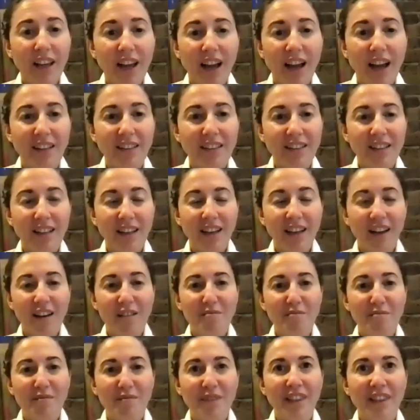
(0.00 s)
and
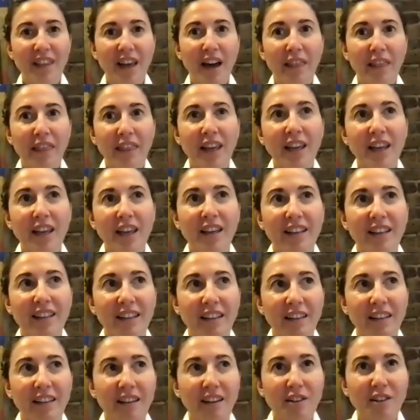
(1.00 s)
I think
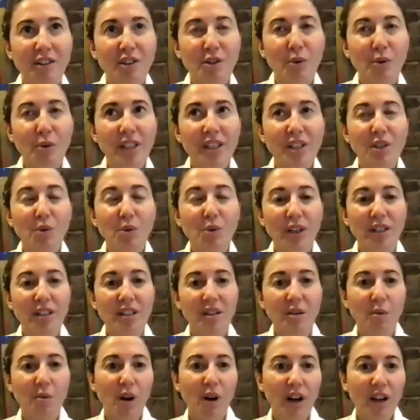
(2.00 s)

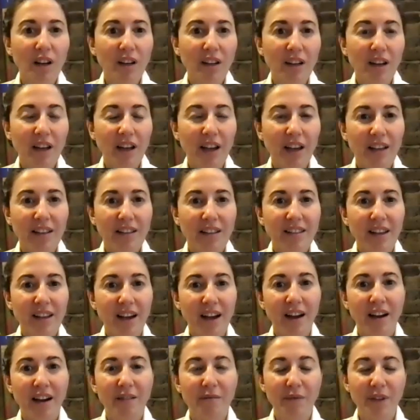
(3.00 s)
2021
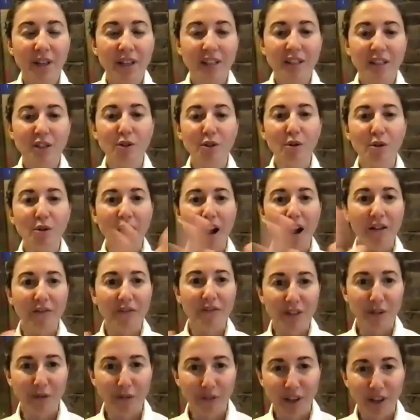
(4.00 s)
is two
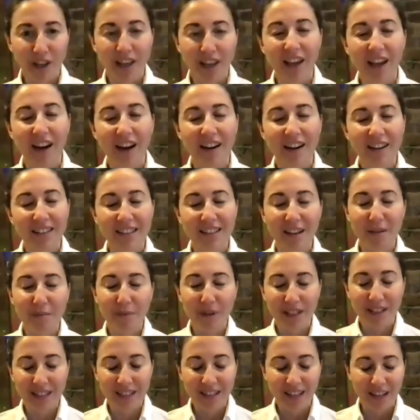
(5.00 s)
halves of the year, as
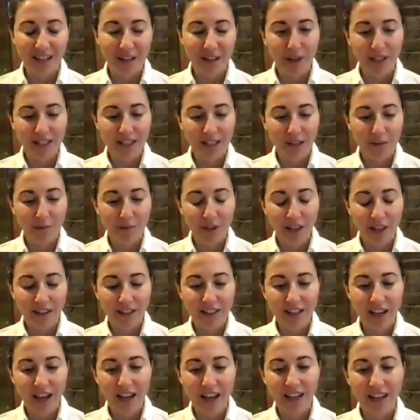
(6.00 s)
somebody said in my team the other
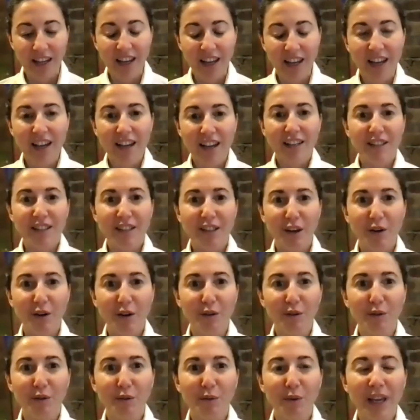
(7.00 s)
day.
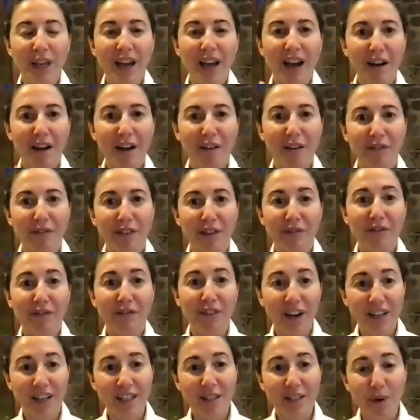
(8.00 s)
So we have the
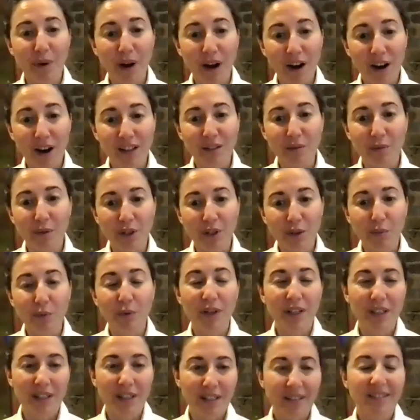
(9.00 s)
first part, which
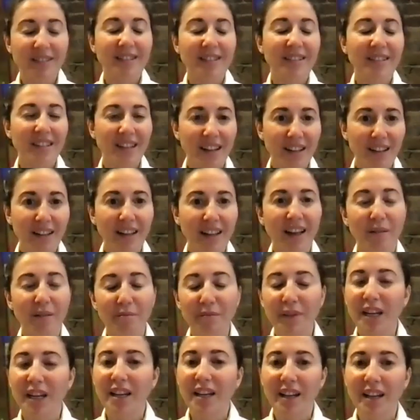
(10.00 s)
is still
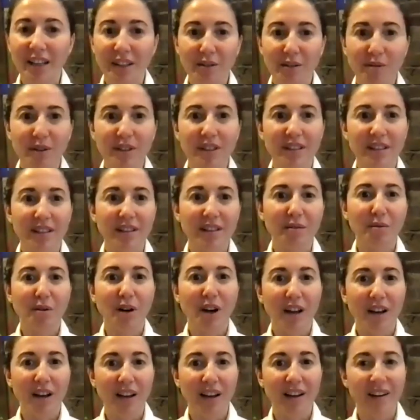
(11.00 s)
many countries in the
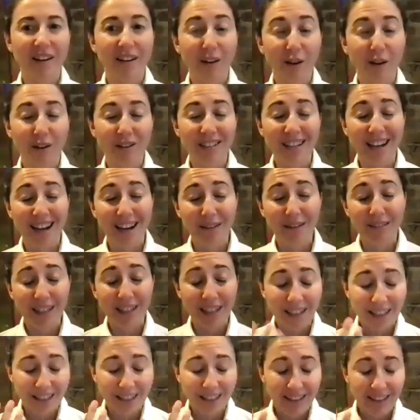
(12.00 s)
world are locked down,
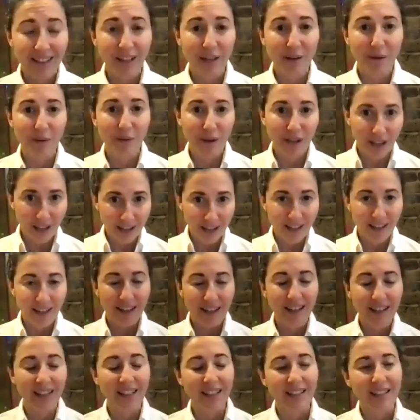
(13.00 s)
like in the UK,
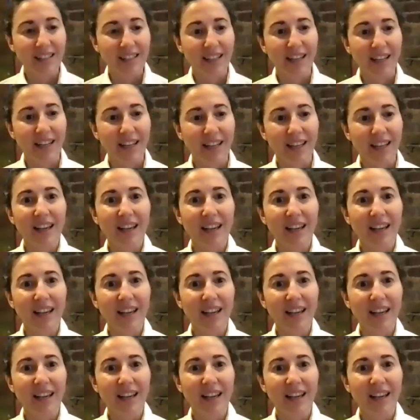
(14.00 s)
like in Italy,